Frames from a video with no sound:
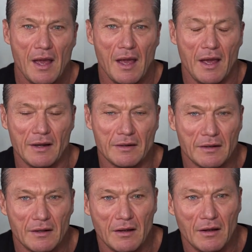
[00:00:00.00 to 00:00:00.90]

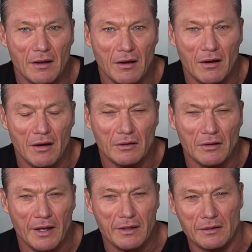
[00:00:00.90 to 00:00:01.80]
And
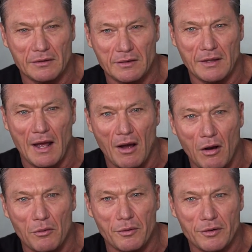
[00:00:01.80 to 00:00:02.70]
like that
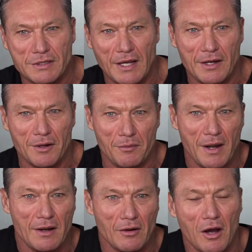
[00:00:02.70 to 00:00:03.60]
whole routine
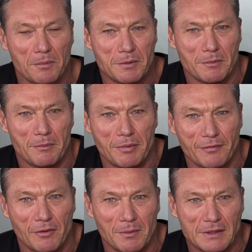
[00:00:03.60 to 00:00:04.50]
around optimum
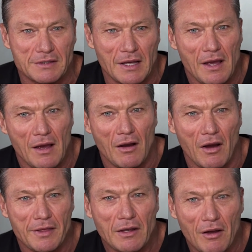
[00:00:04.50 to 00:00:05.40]
performance,
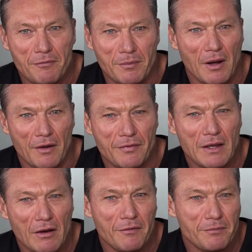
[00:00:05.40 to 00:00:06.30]
I think
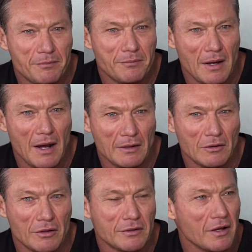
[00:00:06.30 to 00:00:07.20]
I've
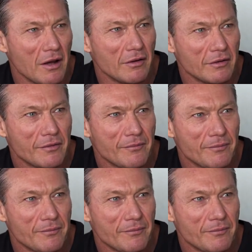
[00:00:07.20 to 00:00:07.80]
unlocked the code.